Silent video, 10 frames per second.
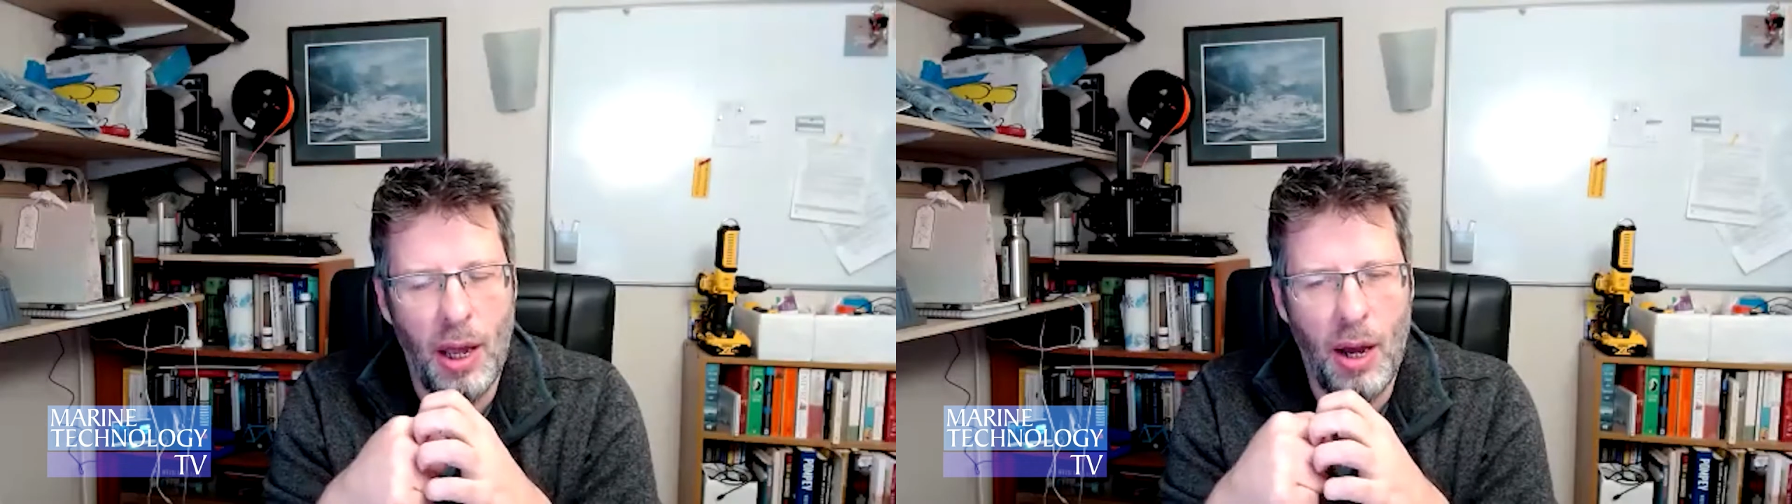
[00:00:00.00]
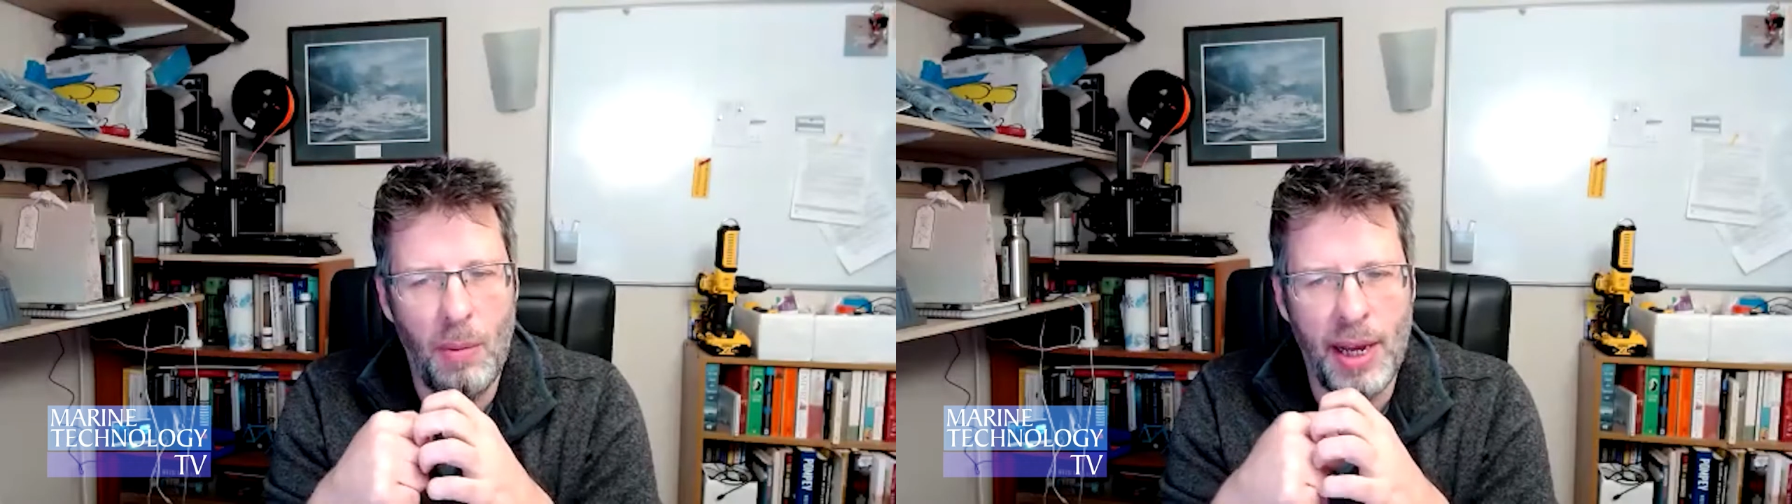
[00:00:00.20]

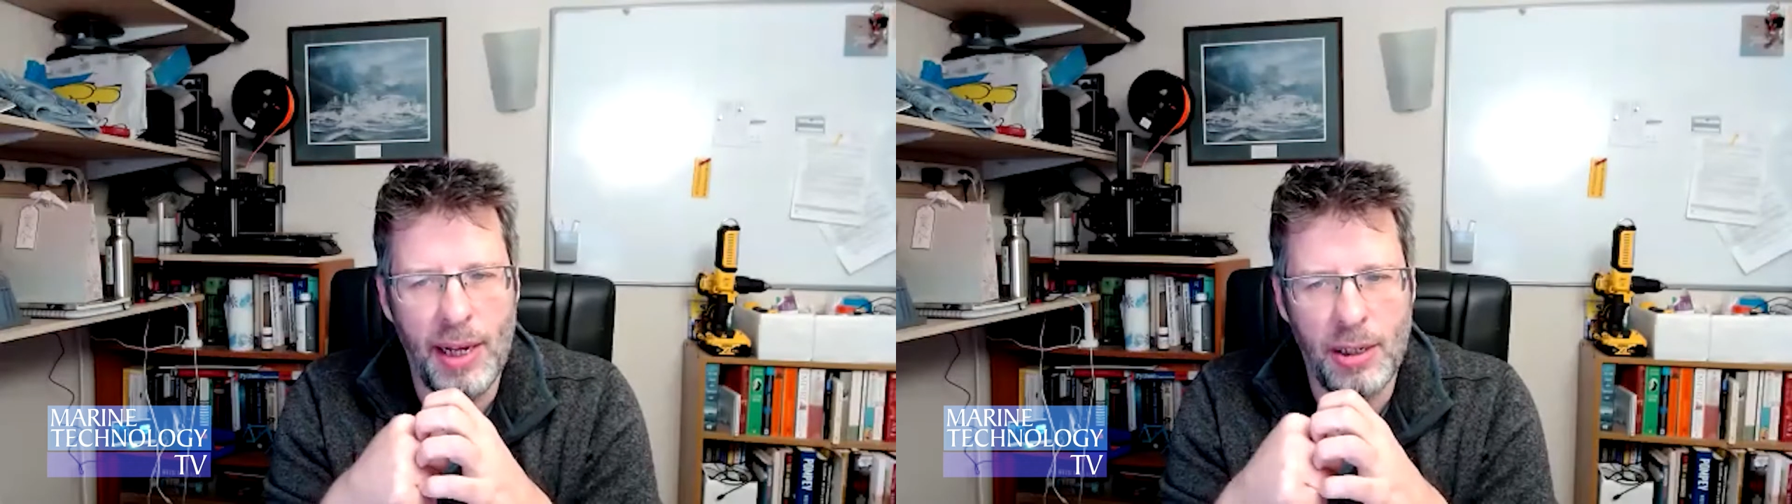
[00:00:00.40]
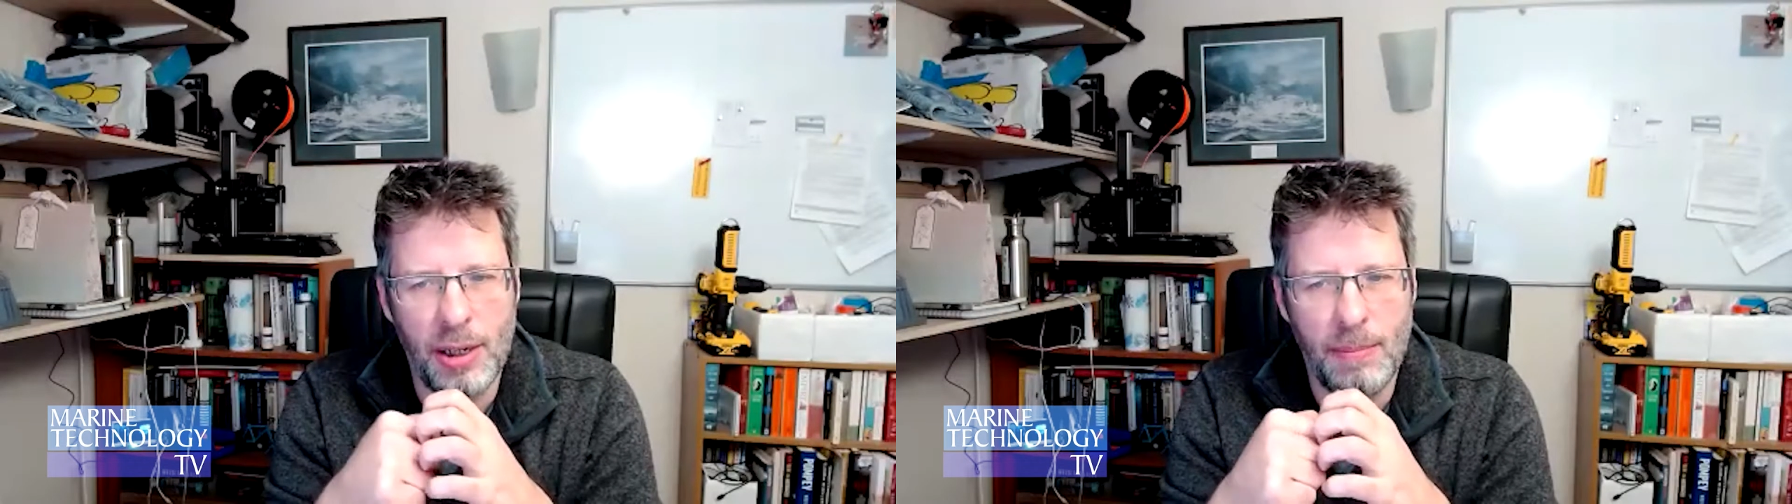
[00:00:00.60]
And we
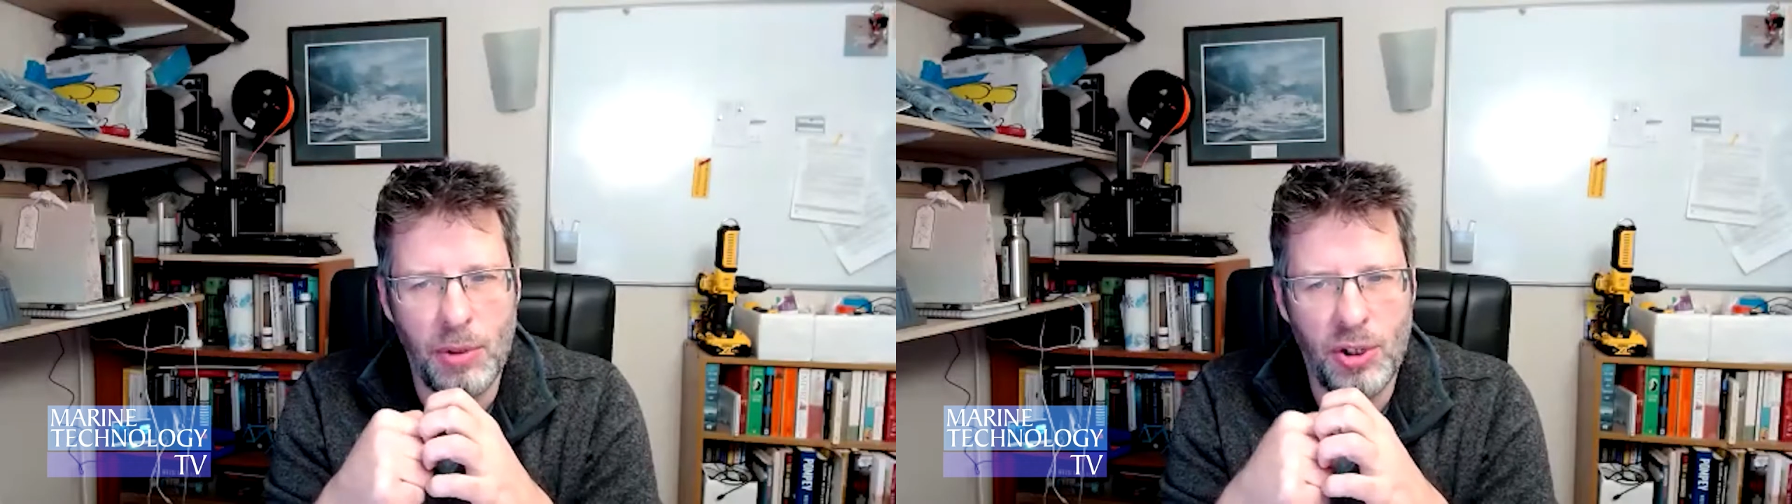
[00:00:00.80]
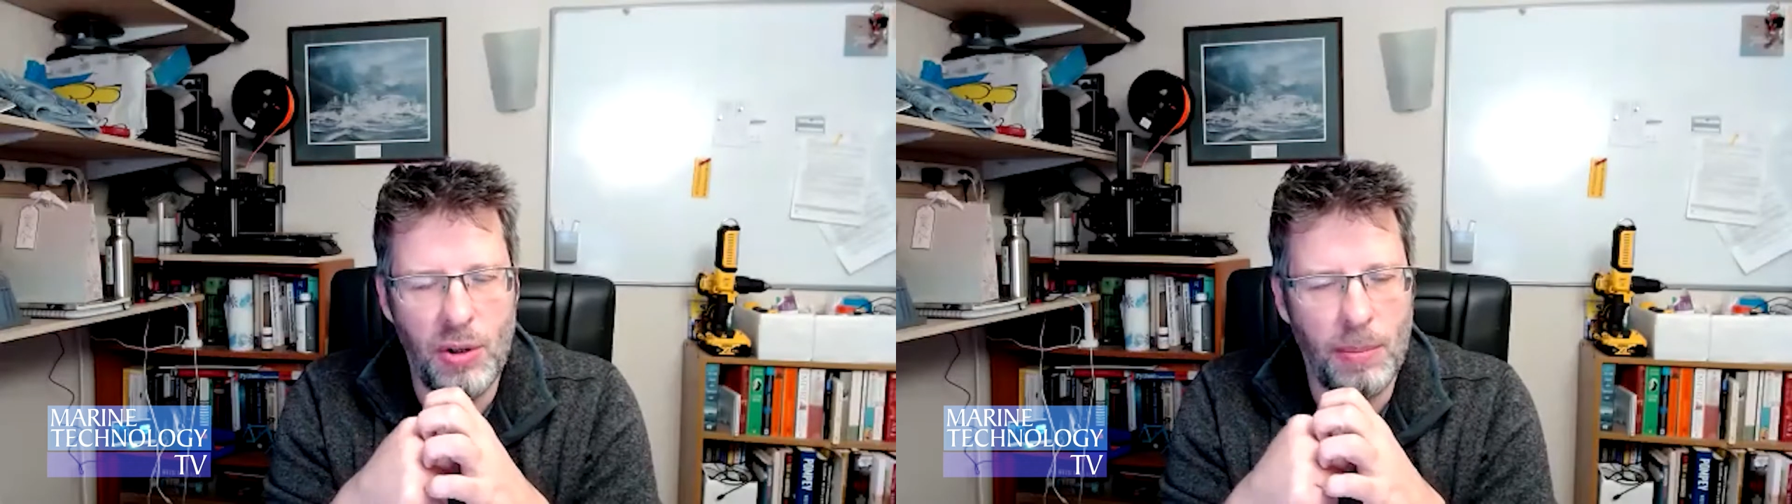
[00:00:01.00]
had 2
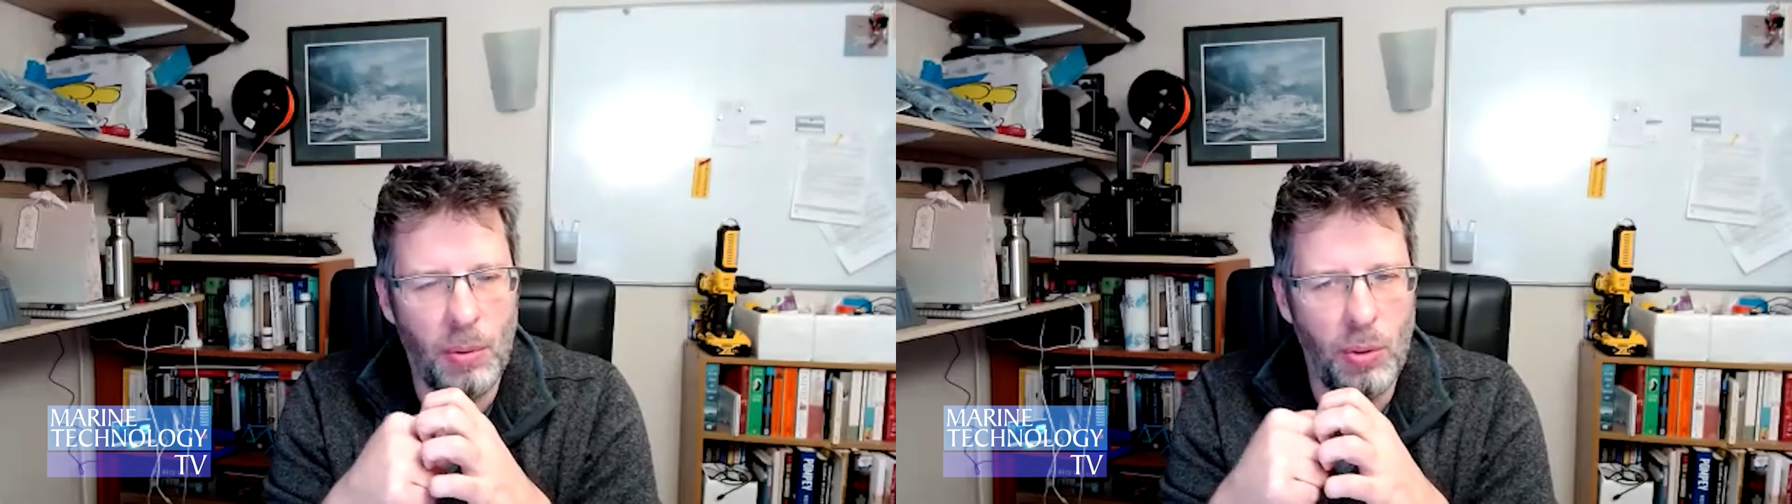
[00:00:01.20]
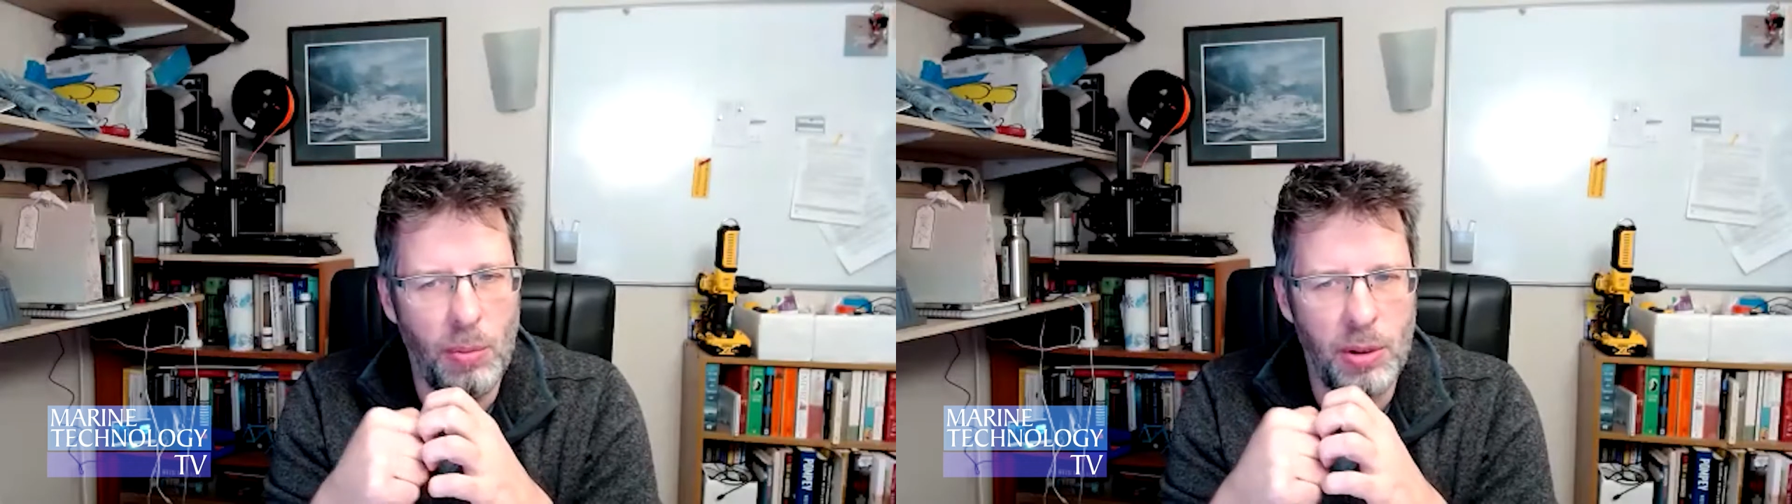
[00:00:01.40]

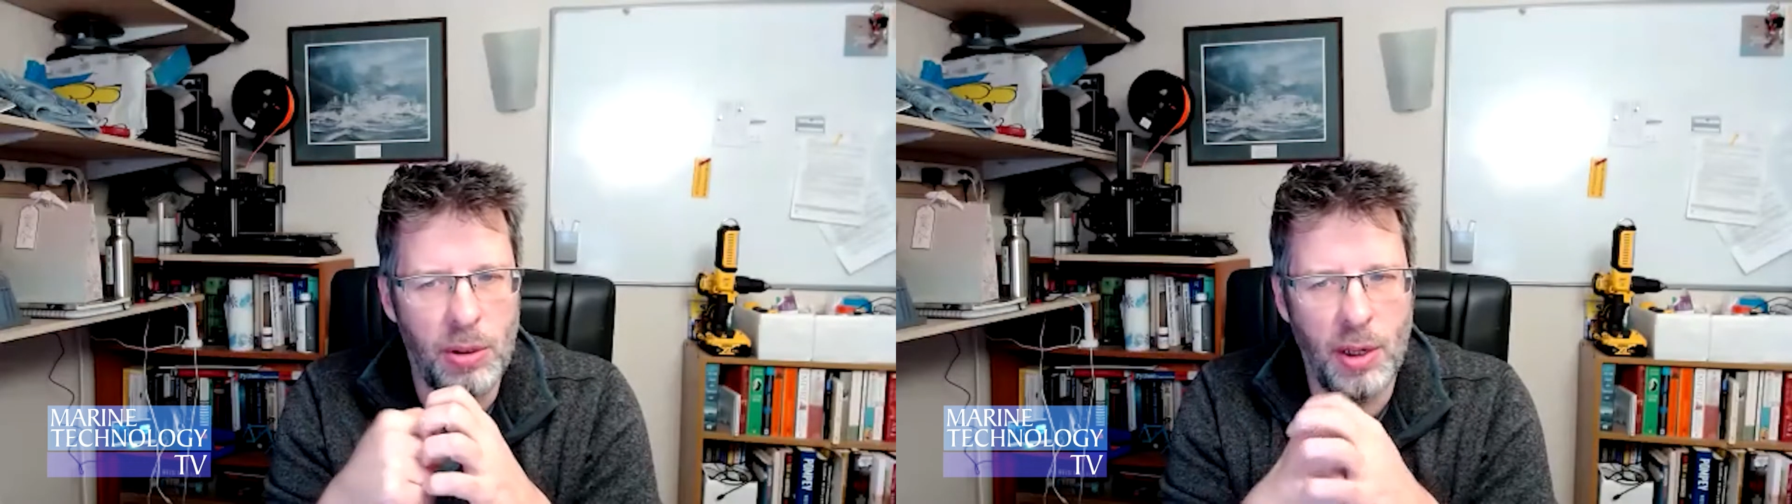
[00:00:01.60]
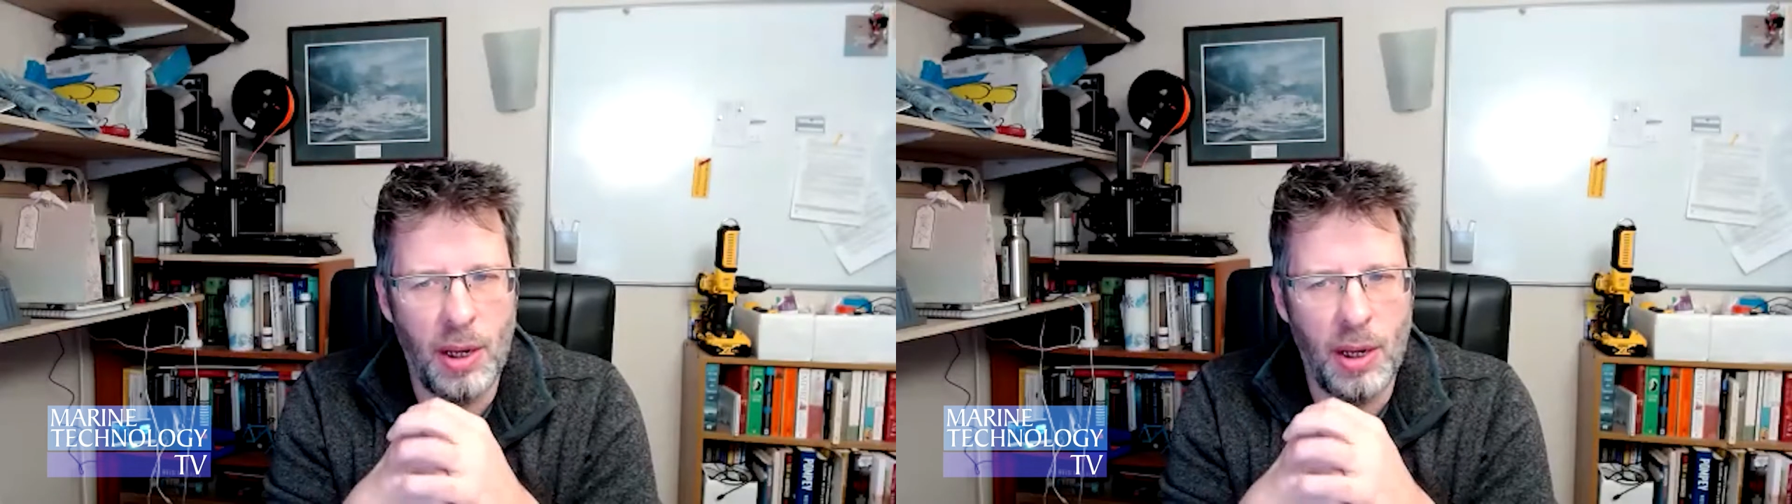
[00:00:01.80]
deployments